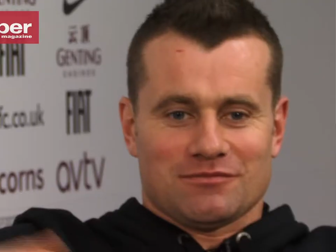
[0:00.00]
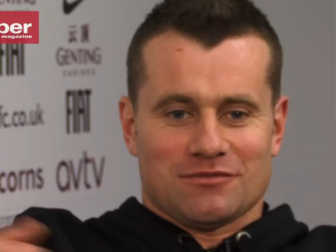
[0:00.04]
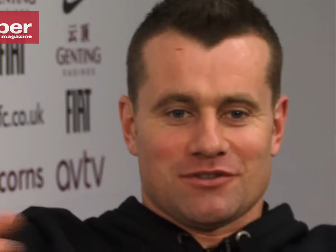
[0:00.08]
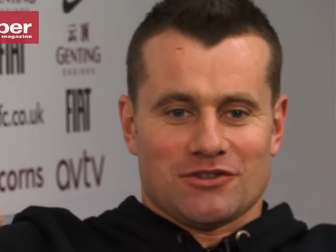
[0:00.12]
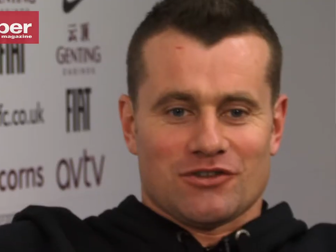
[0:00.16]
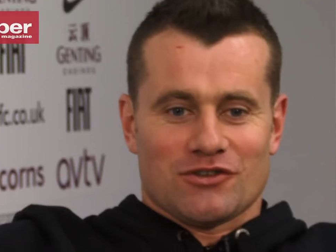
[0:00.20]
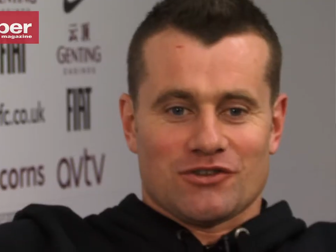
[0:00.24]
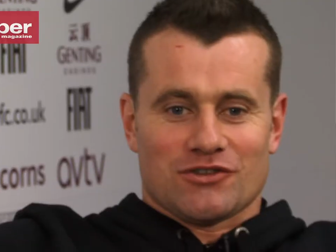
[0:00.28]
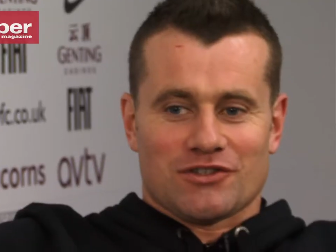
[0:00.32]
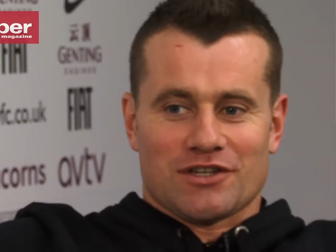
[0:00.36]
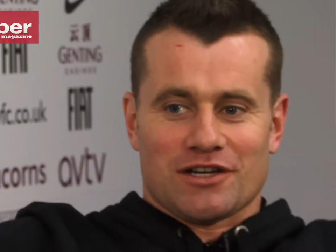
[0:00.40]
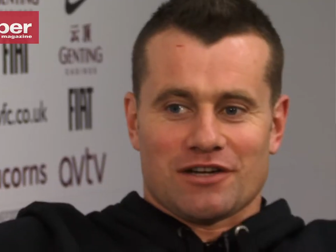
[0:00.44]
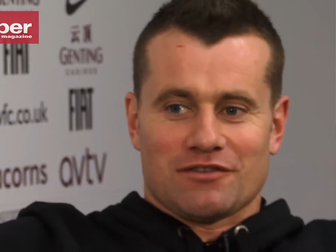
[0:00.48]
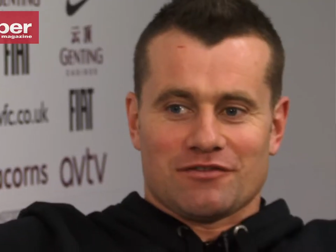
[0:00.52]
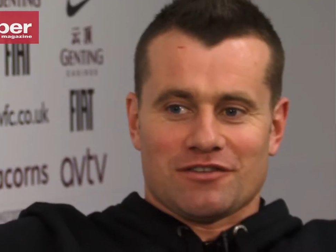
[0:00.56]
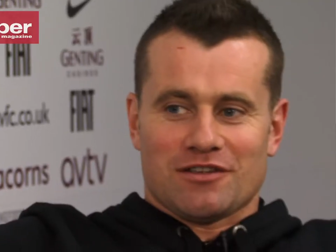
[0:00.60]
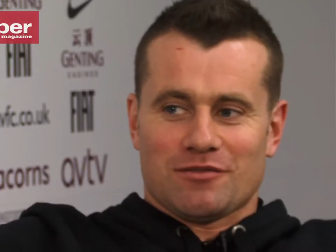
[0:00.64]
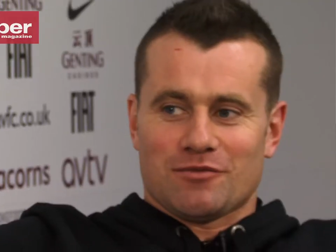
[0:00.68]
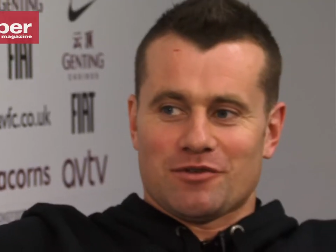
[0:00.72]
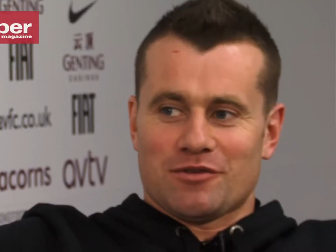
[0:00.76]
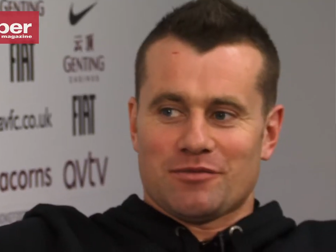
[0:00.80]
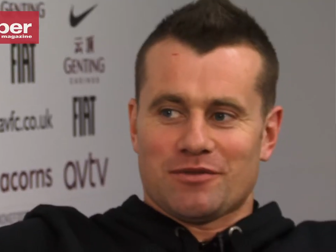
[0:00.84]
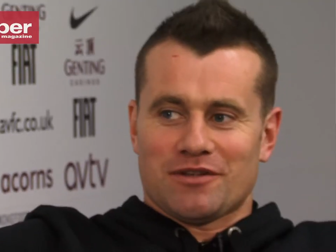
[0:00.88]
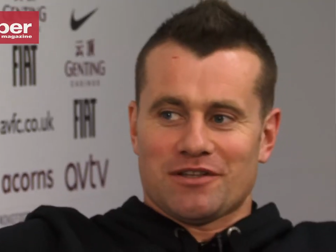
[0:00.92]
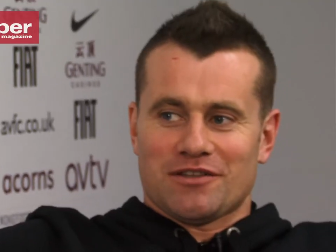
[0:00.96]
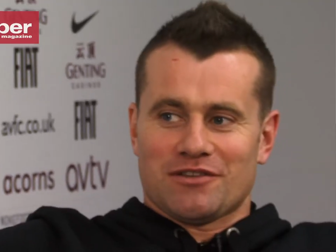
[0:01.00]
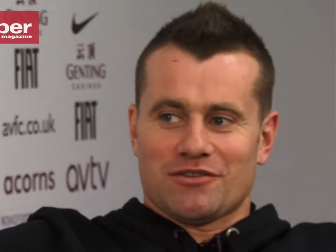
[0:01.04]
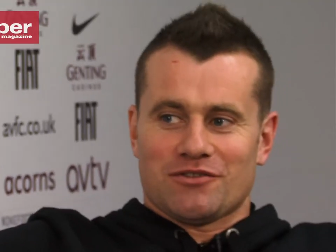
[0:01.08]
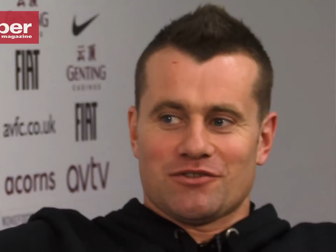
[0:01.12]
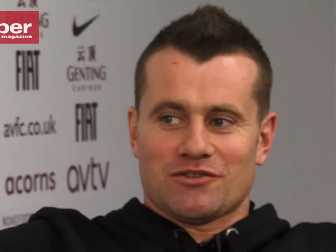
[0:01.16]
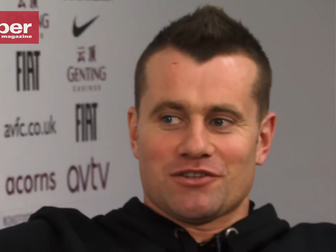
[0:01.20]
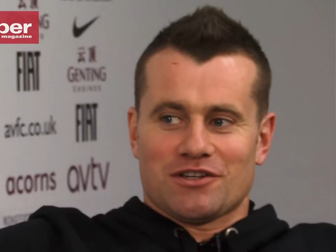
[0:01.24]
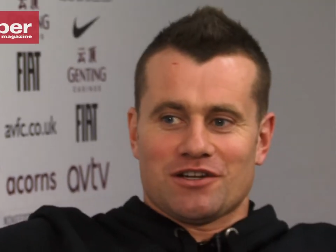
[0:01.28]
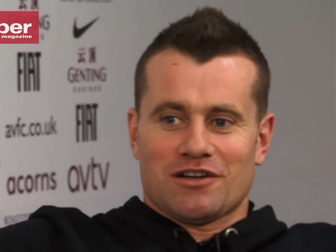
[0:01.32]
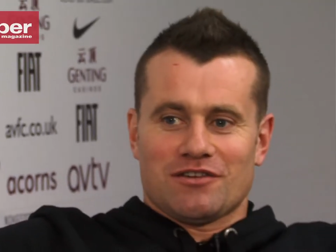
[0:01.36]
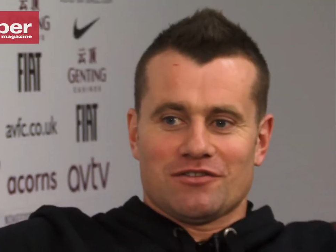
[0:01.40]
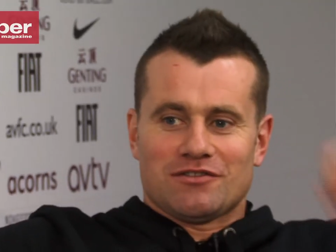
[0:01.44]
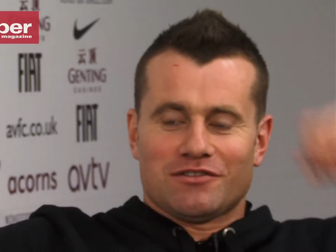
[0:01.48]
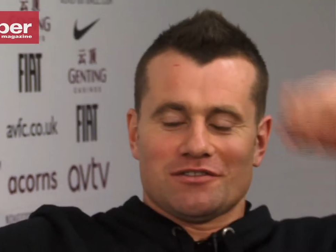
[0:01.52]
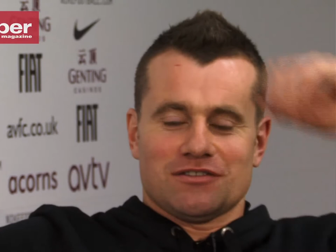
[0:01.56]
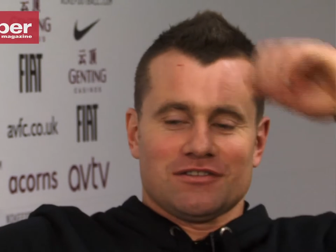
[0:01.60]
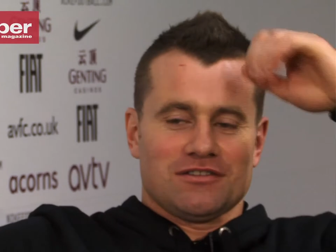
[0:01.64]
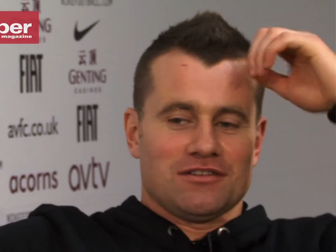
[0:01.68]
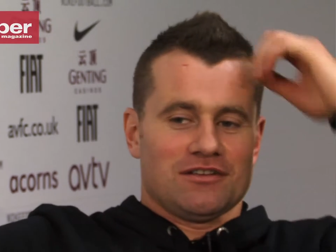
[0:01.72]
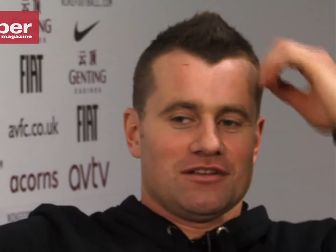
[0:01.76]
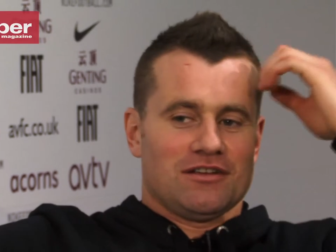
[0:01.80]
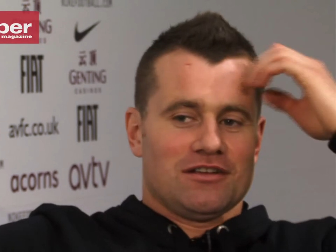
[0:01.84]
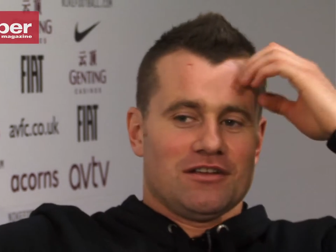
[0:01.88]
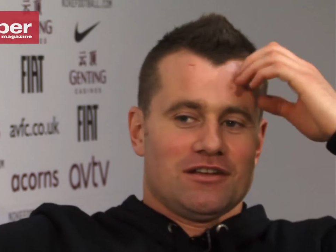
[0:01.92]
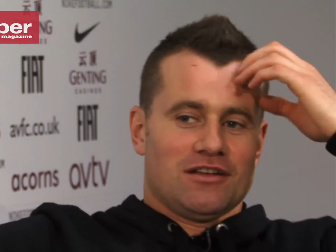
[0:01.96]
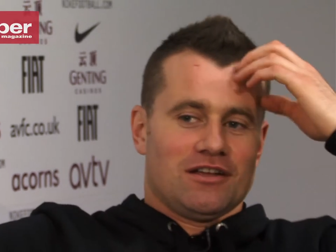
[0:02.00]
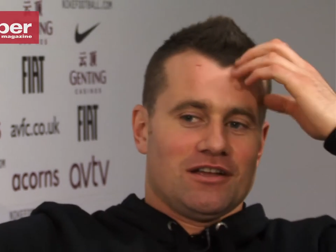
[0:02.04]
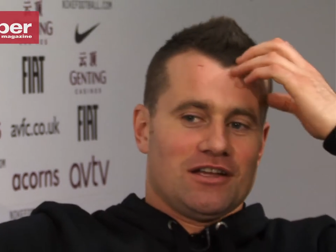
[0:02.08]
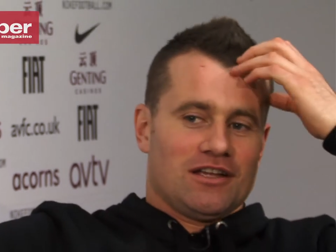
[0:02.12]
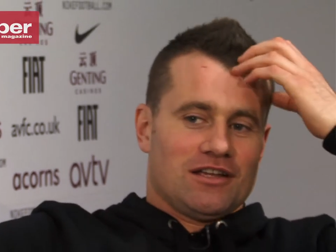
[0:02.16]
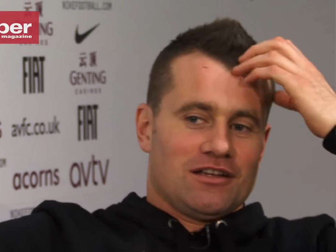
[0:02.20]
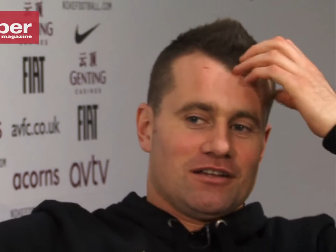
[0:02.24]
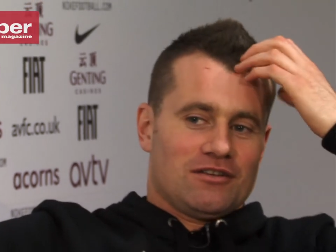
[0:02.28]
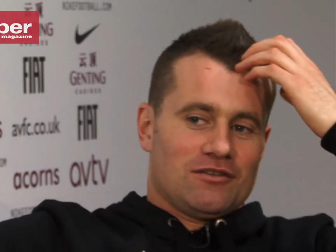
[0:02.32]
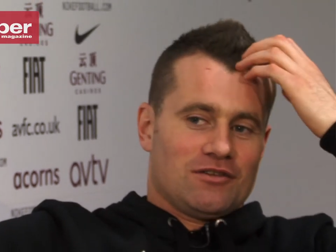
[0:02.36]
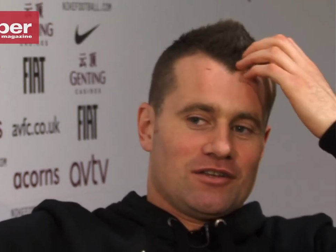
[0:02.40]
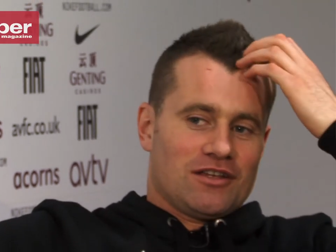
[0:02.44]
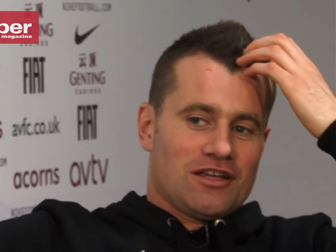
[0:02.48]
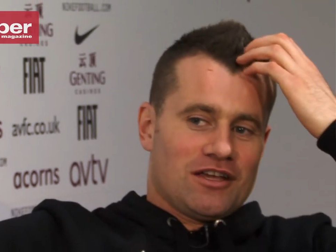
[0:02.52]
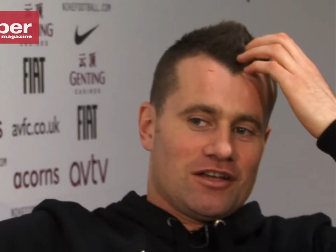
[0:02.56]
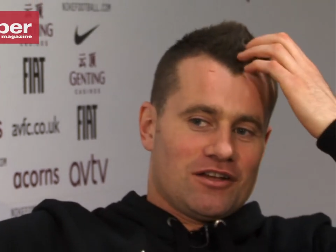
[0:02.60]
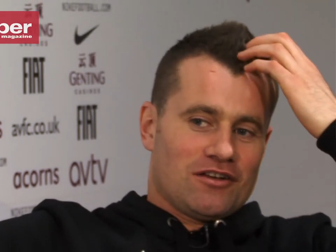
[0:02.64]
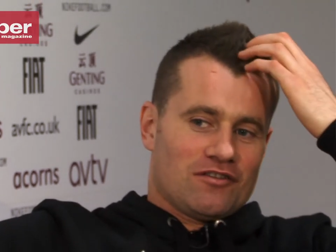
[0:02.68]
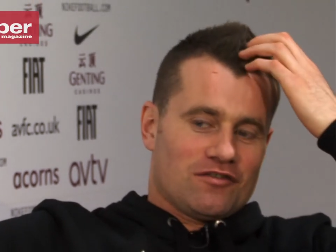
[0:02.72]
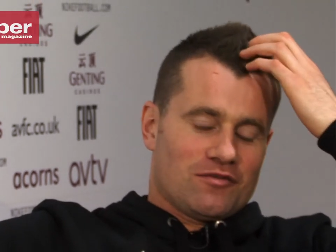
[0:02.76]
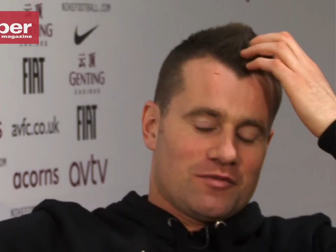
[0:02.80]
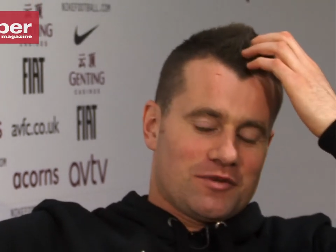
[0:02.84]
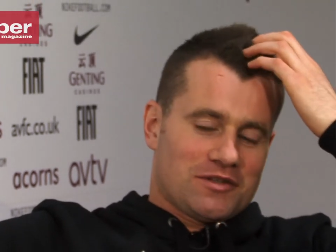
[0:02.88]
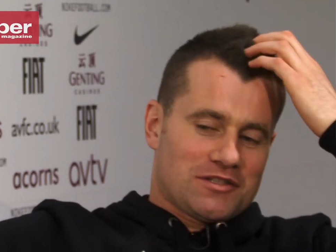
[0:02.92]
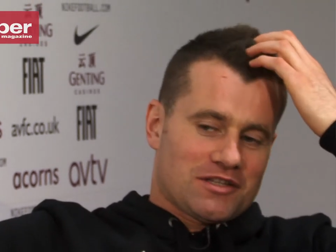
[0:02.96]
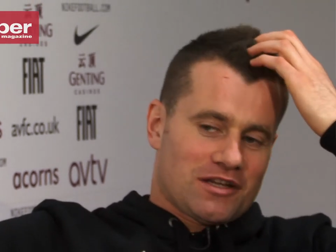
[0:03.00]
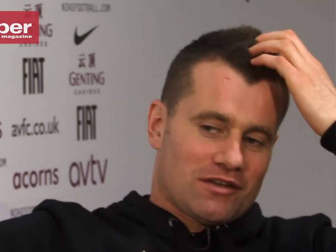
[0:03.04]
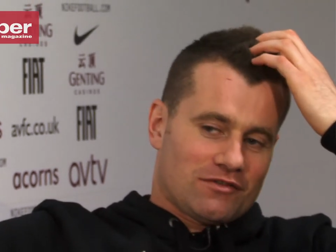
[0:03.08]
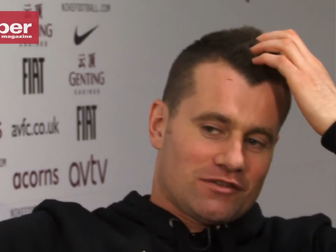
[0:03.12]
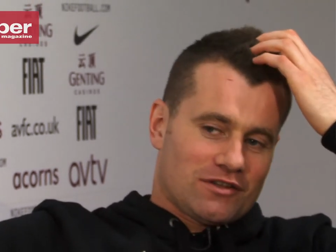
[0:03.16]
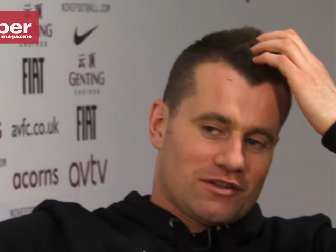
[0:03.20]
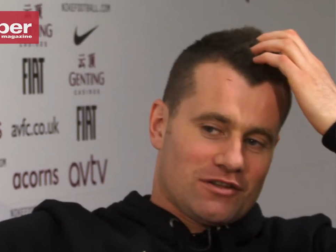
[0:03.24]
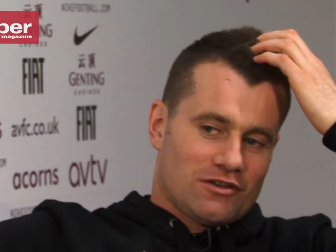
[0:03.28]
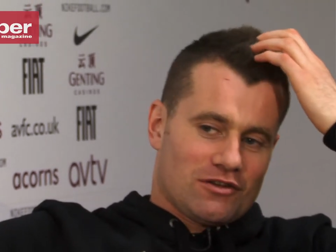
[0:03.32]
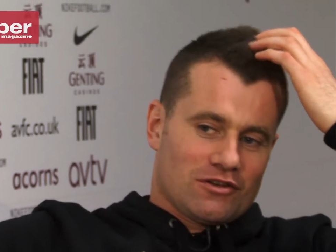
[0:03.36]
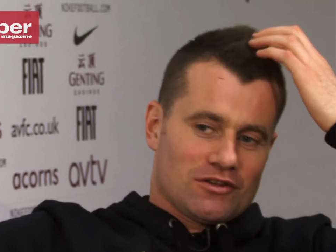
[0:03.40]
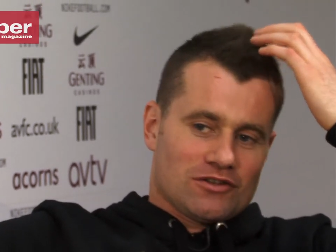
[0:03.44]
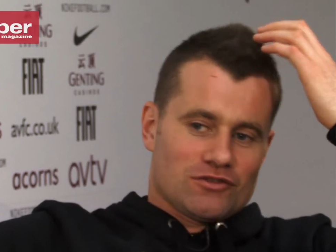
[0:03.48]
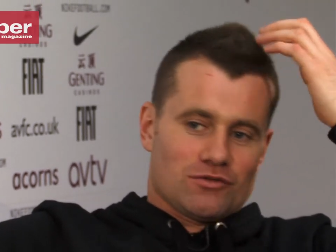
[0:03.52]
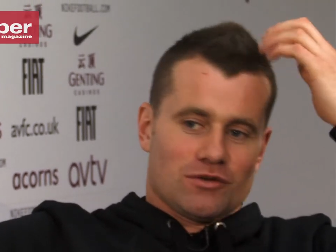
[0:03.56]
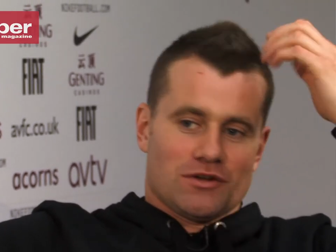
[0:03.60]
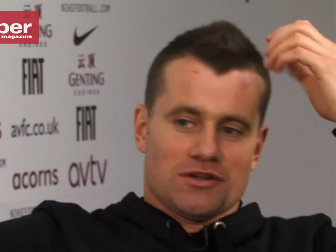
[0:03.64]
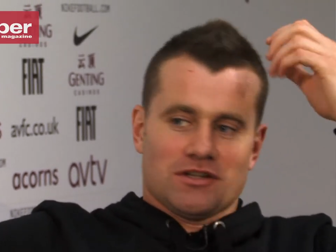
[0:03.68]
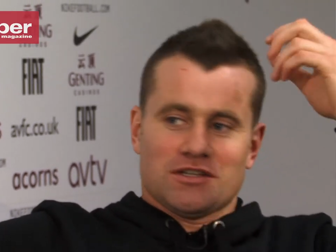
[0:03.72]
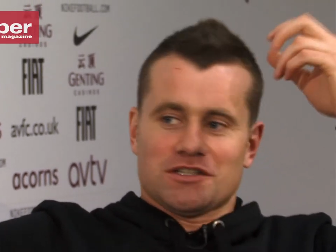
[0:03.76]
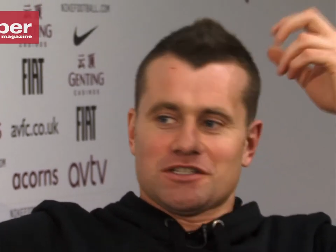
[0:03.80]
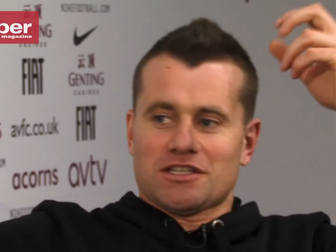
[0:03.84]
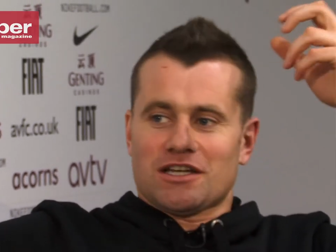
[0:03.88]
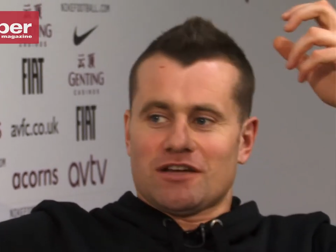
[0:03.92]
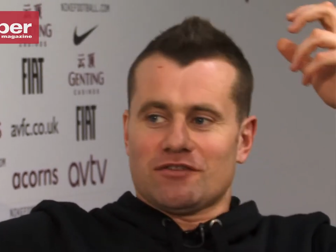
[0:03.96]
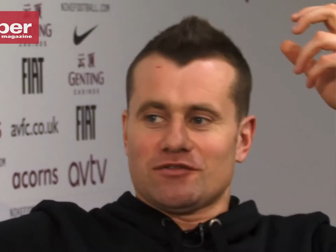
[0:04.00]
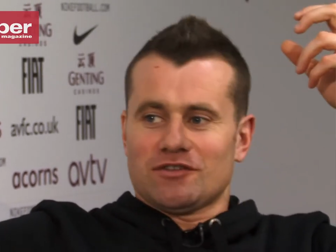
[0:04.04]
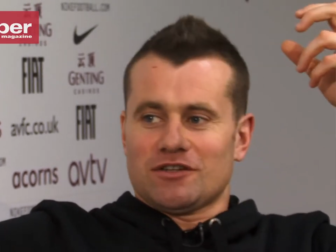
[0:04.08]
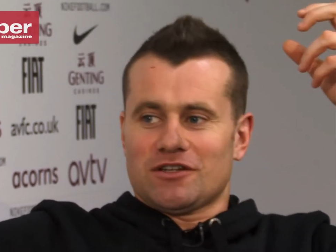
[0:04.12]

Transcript: the reserve team when he played in the mm. reserves. And kick off would be seven o'clock at 20 to seven.